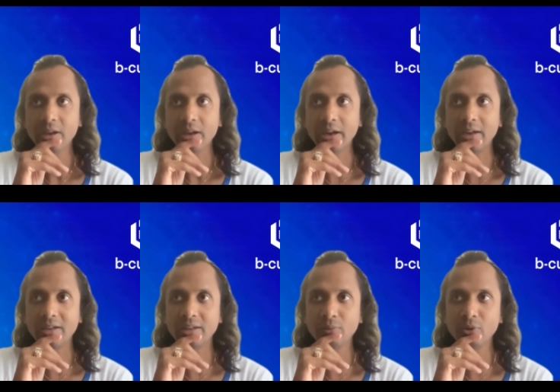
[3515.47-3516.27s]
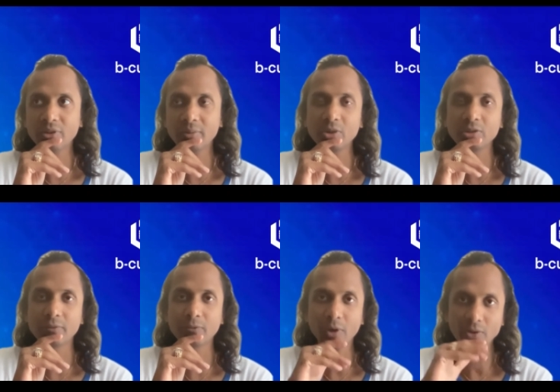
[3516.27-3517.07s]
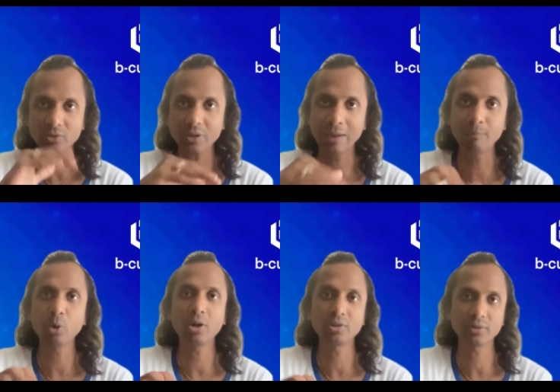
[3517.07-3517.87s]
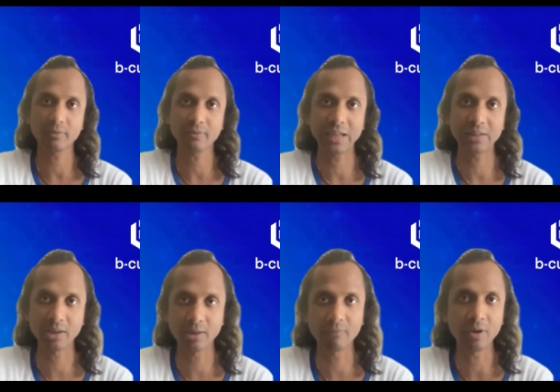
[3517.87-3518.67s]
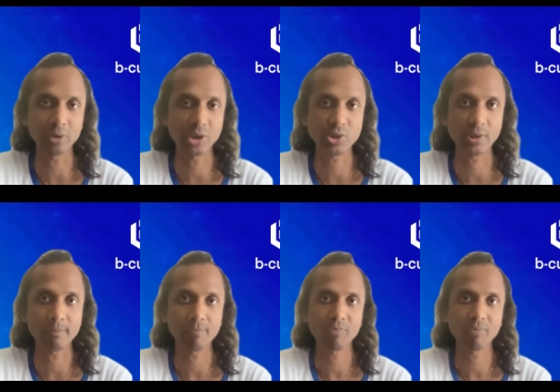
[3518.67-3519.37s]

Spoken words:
and he was among the first employees of Ethereum Foundation.